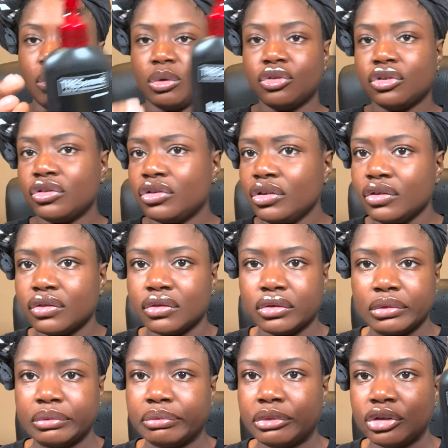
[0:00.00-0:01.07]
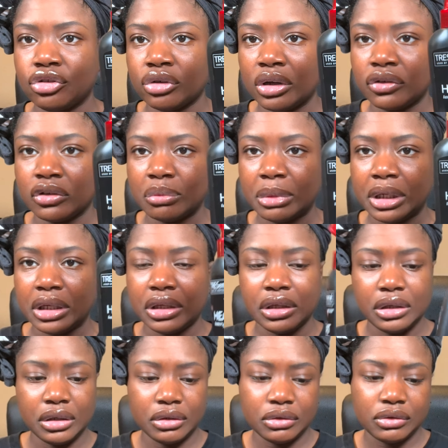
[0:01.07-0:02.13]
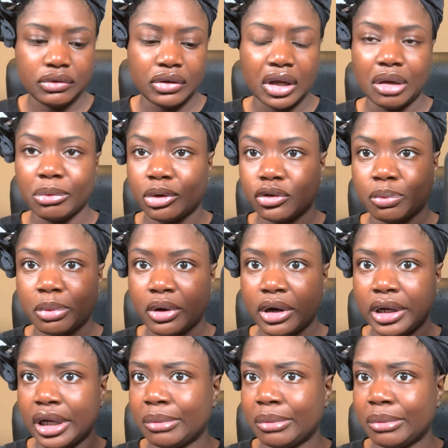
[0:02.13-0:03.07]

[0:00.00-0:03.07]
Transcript: which is just the Tresemme Heat Tamer Spray.